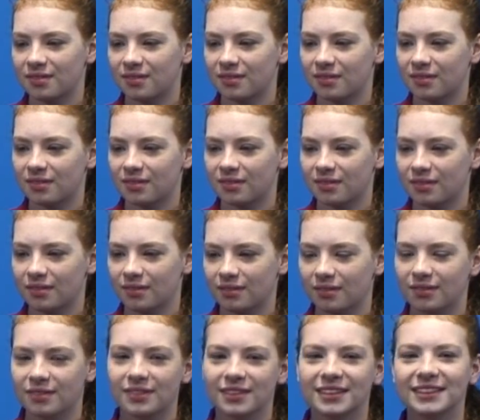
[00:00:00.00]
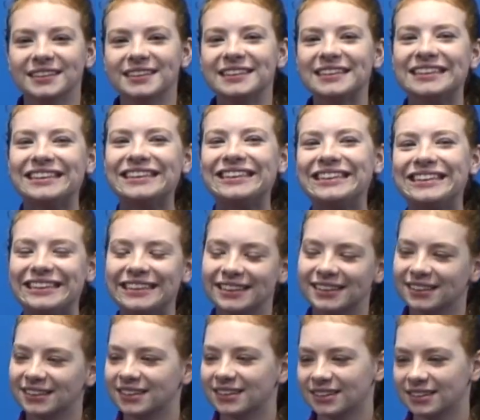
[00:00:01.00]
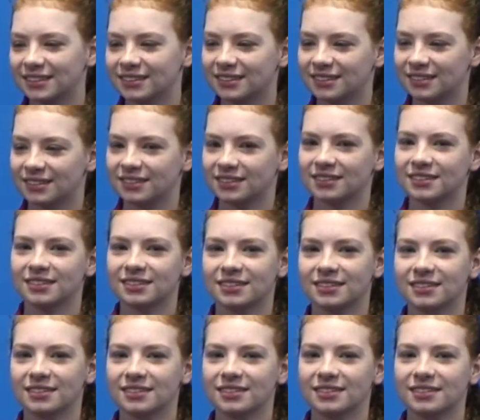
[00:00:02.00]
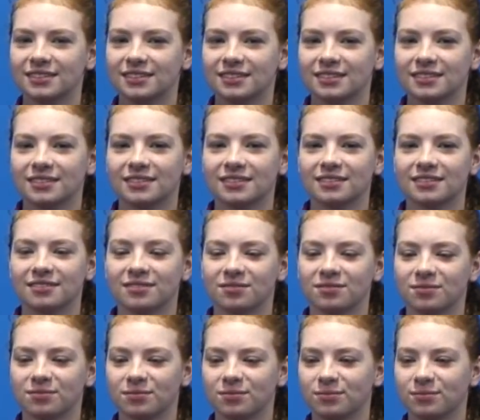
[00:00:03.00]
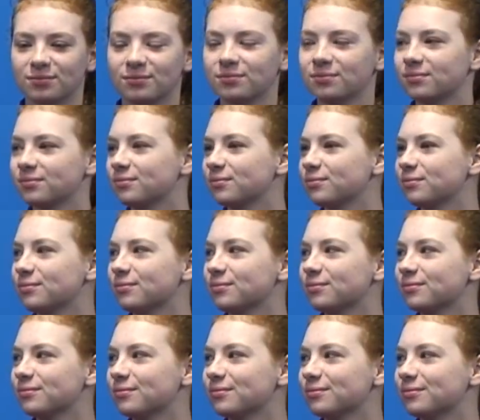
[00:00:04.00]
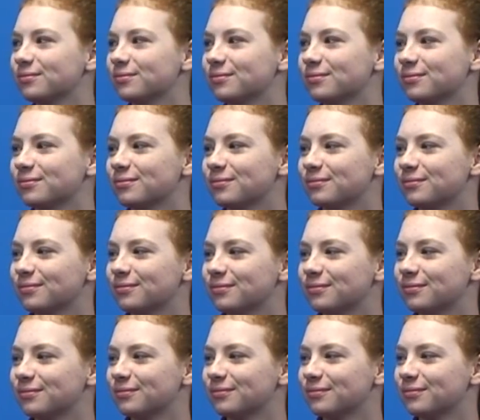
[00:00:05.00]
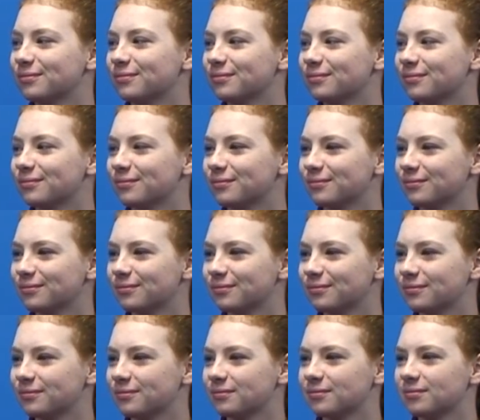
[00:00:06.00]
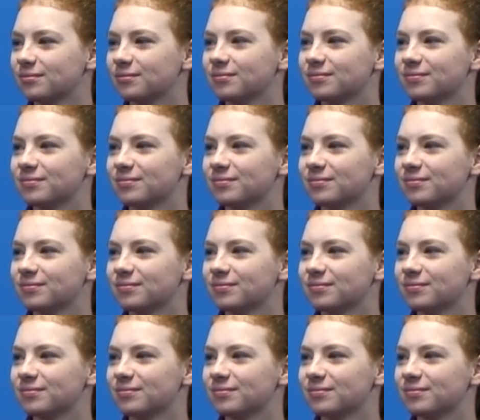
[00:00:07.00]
(not speaking)